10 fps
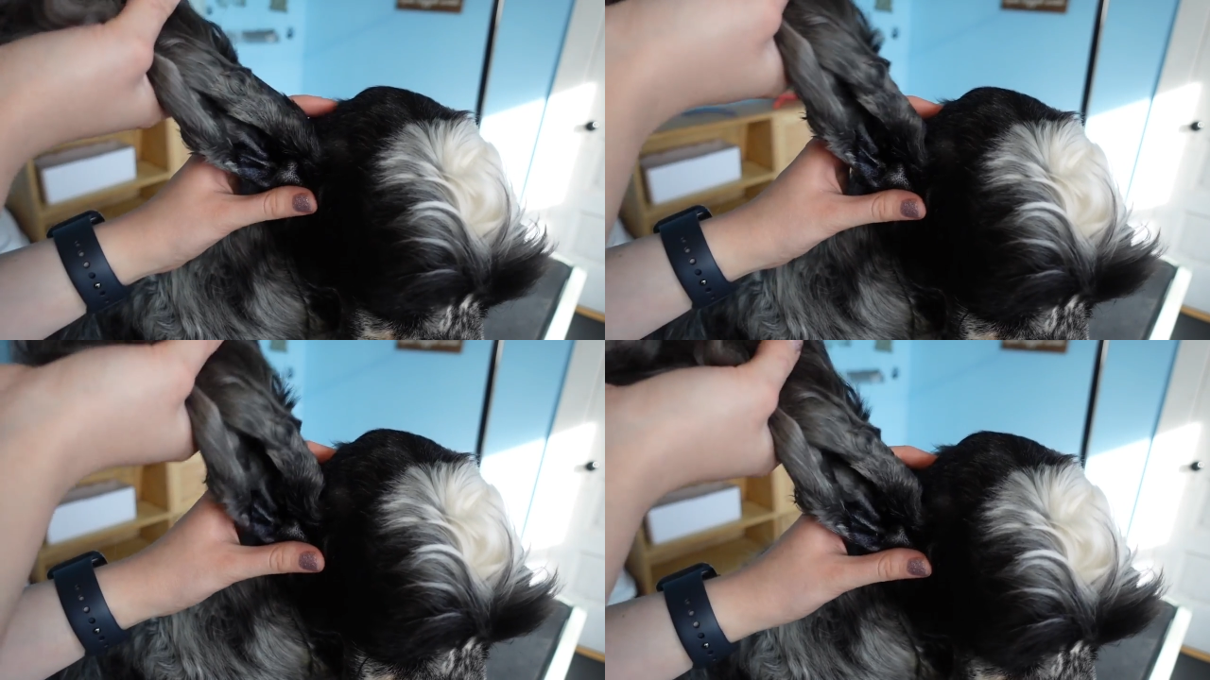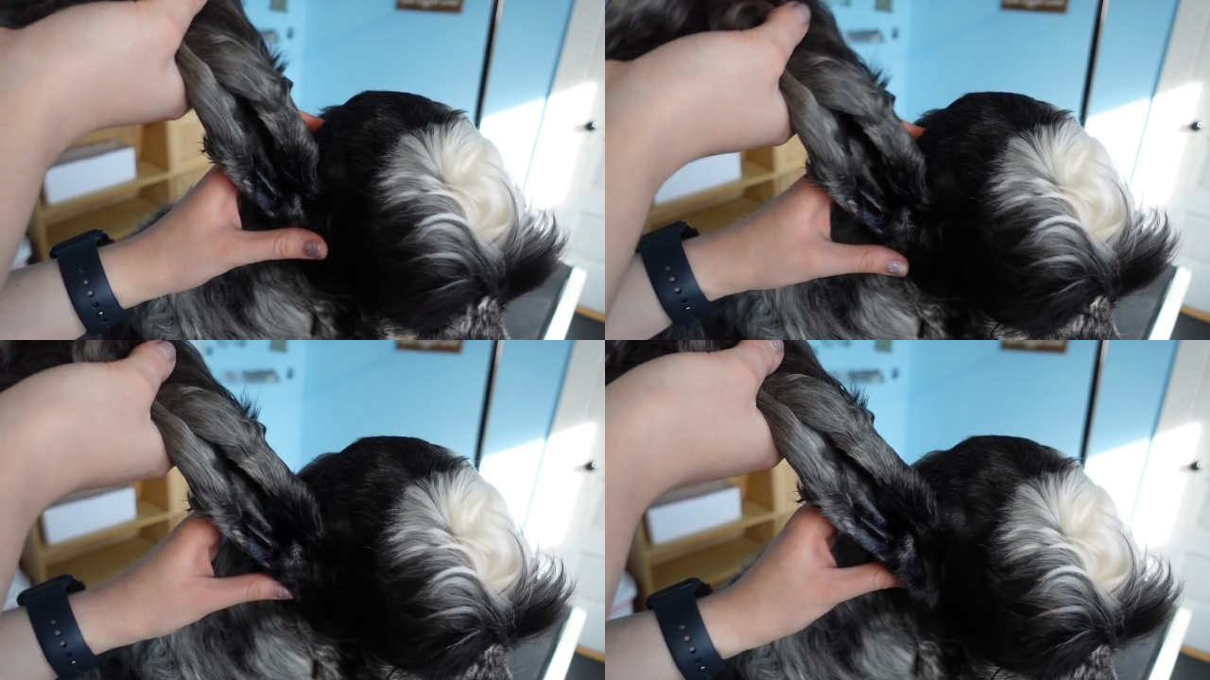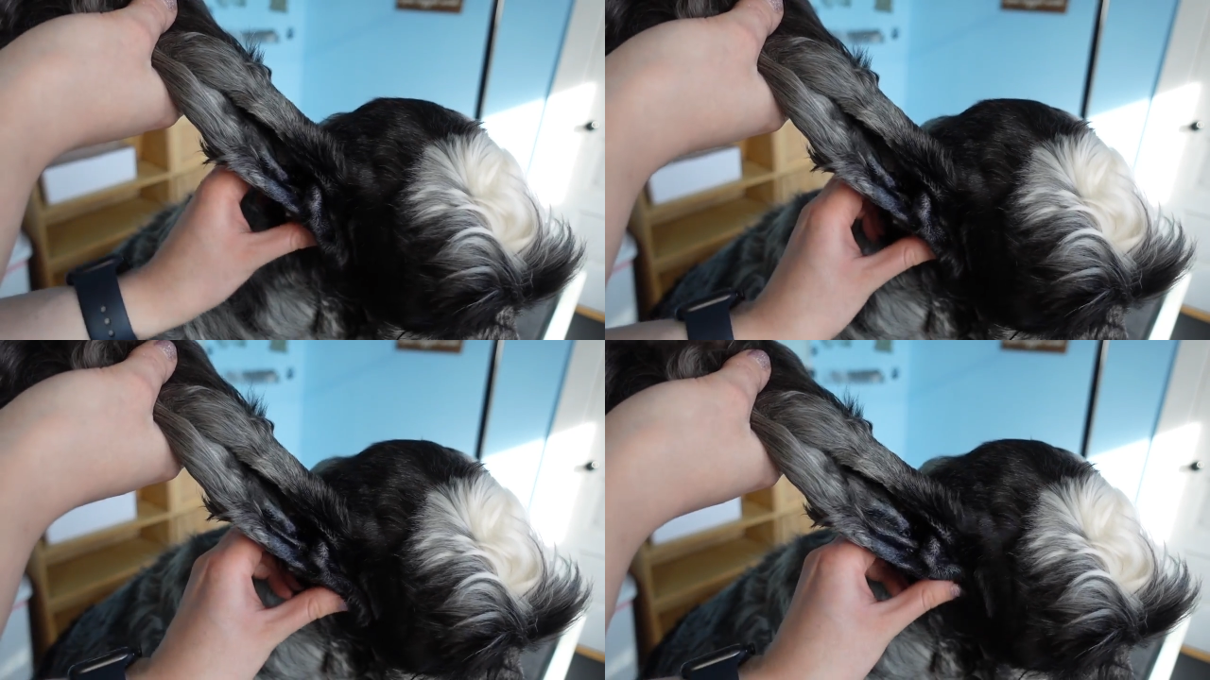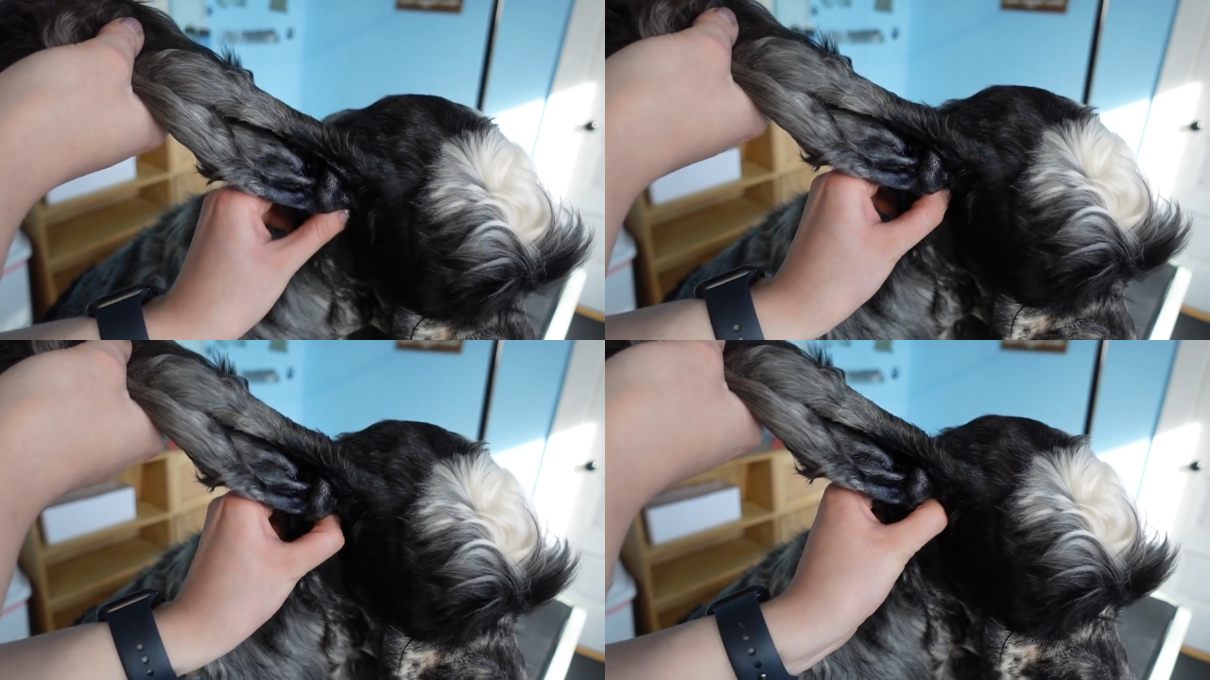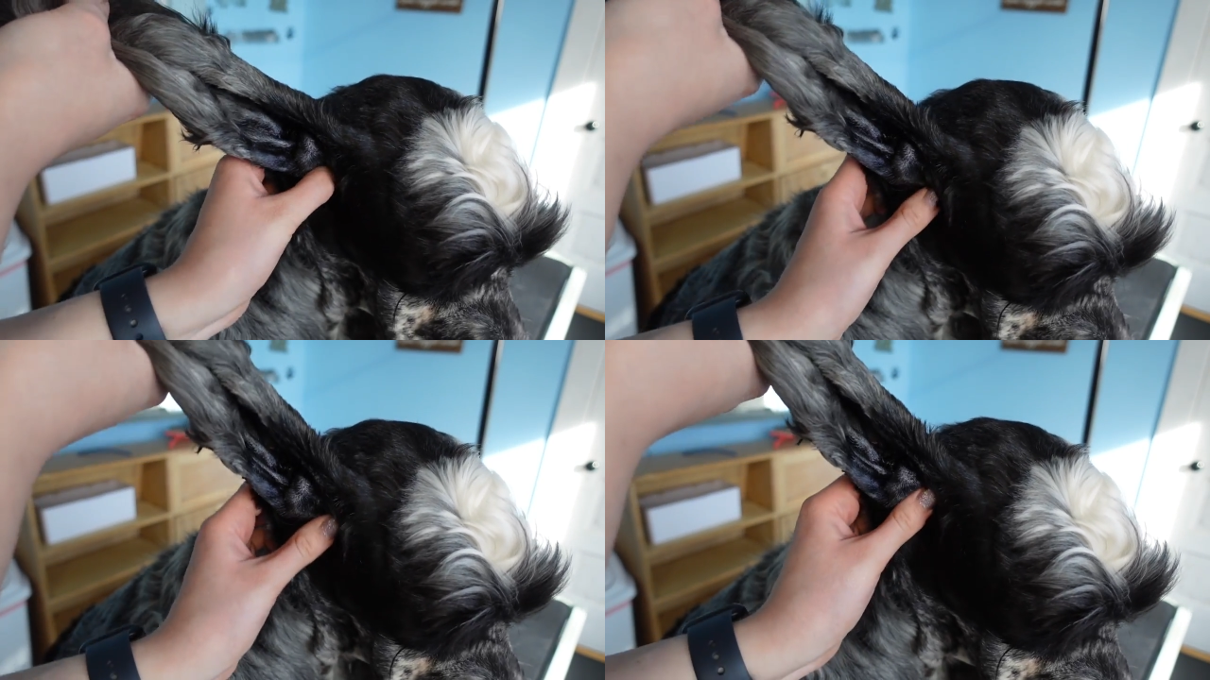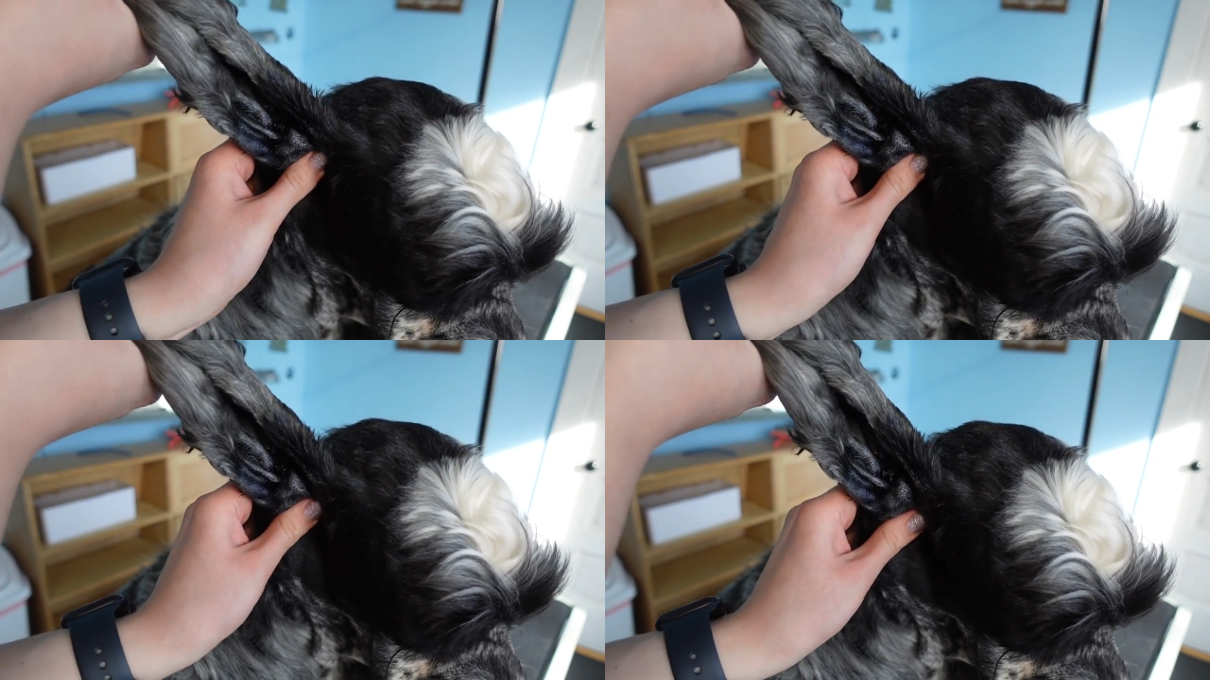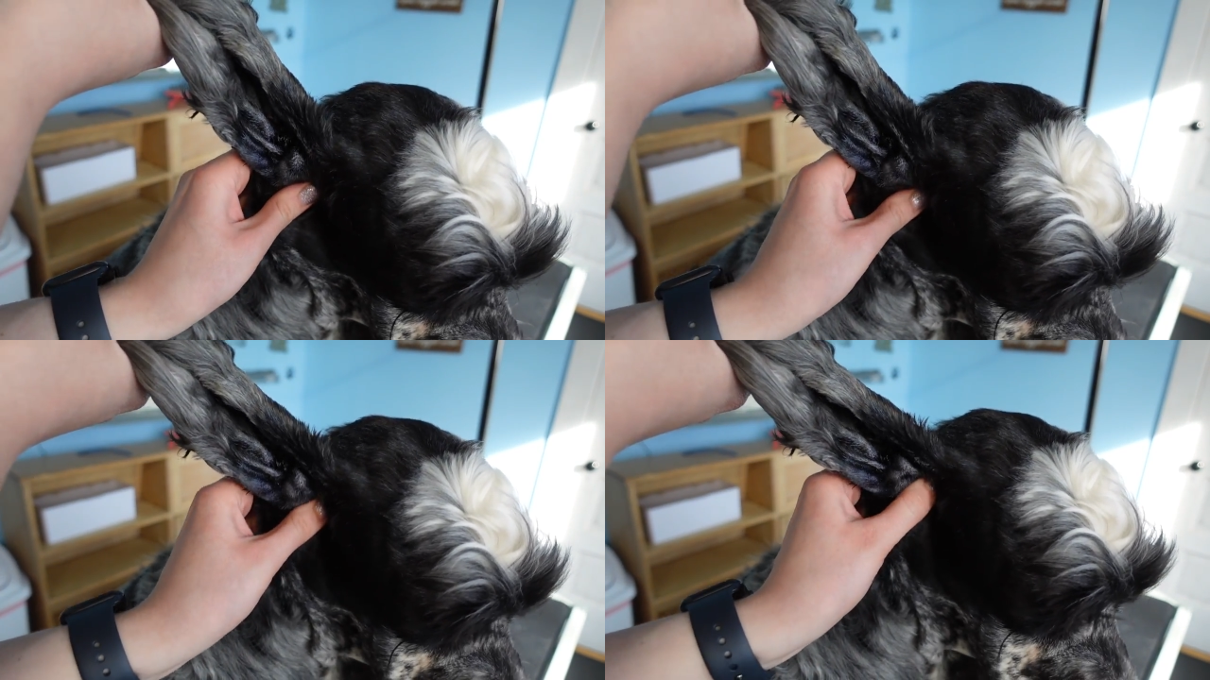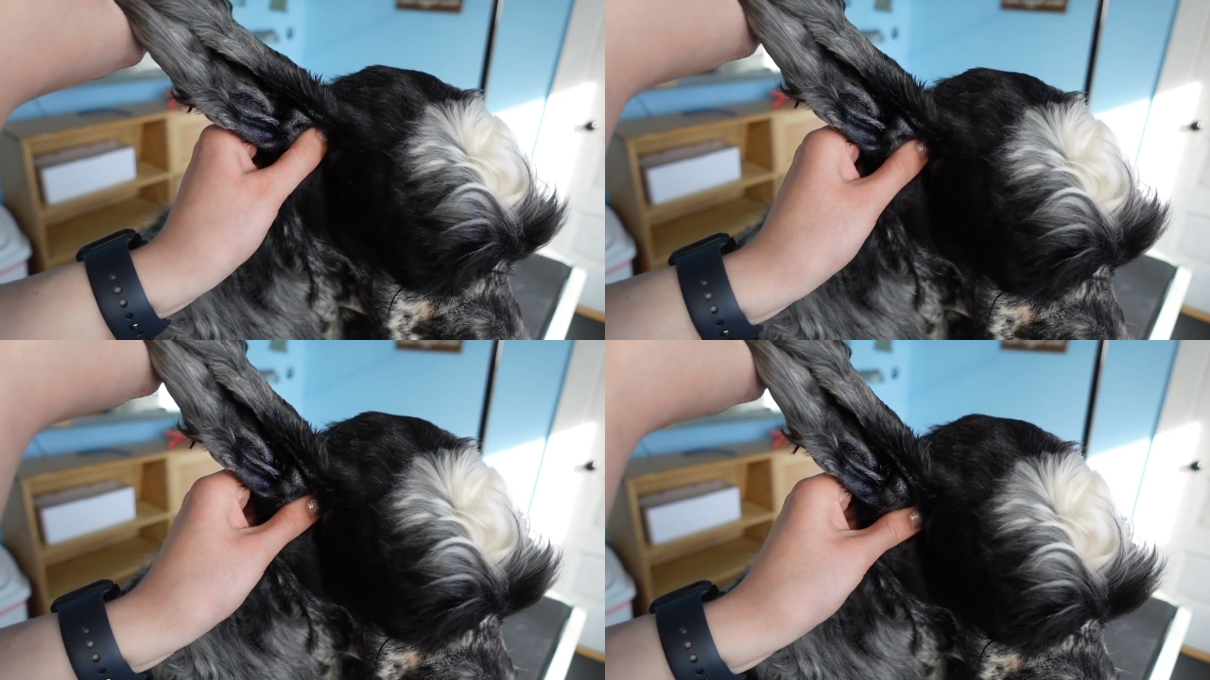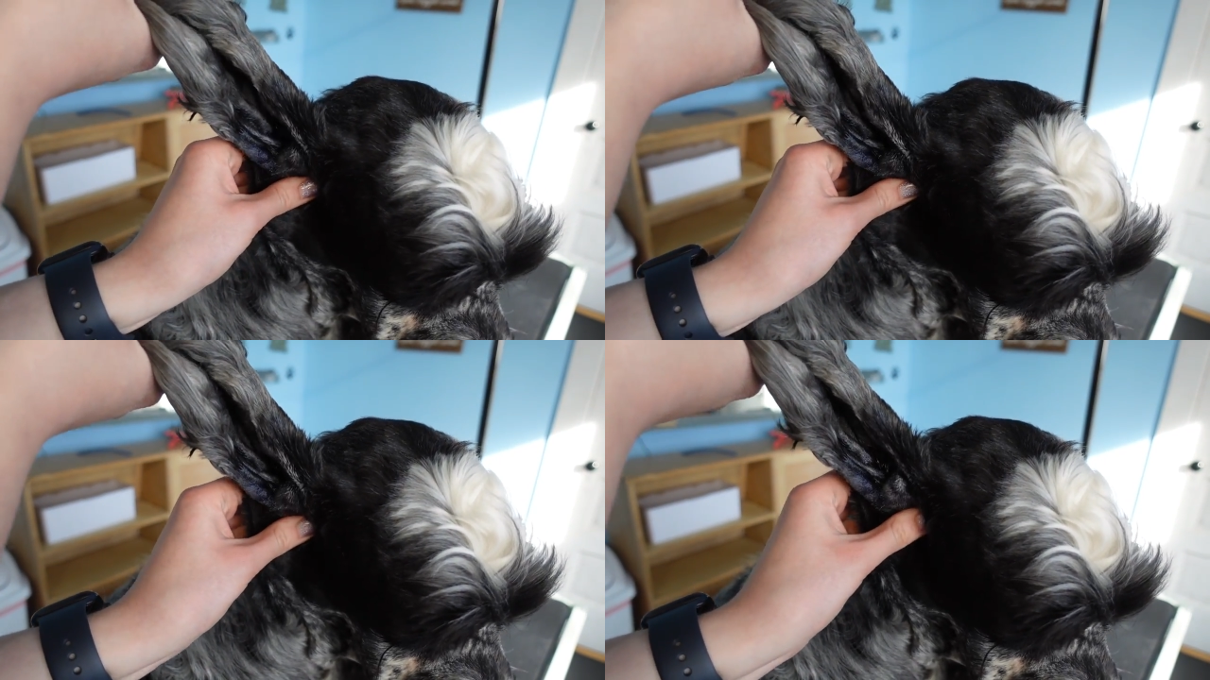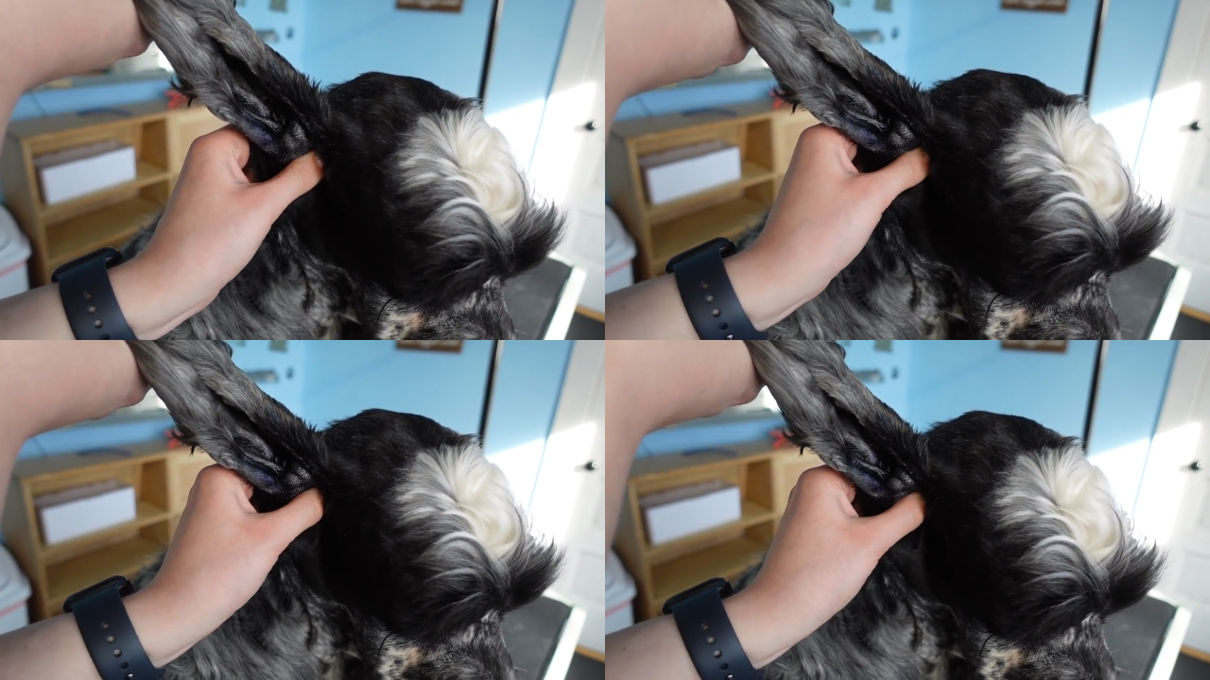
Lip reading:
[unreadable: no face in view]